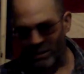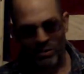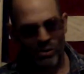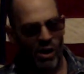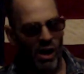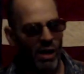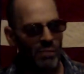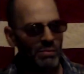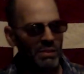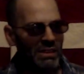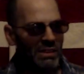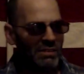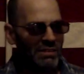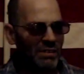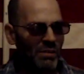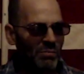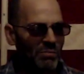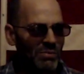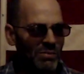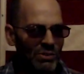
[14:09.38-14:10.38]

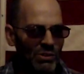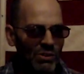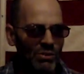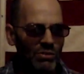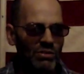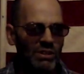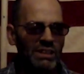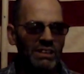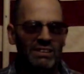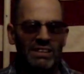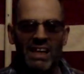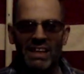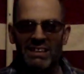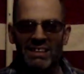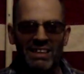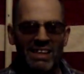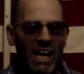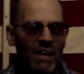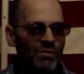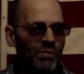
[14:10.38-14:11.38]
communism usually say the
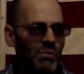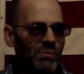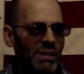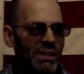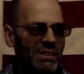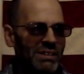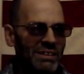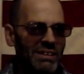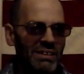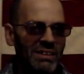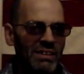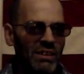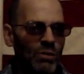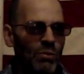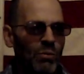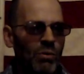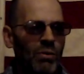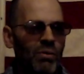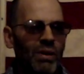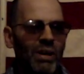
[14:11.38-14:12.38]
government,
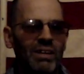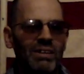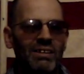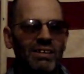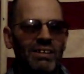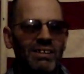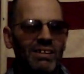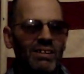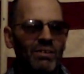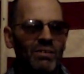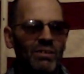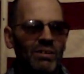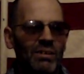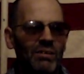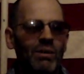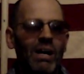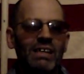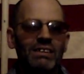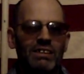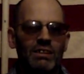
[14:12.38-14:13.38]
well
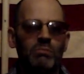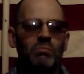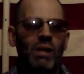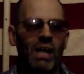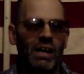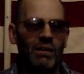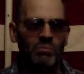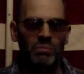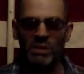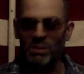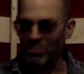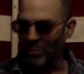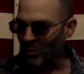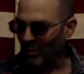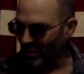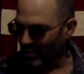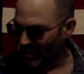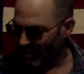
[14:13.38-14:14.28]
actually black people,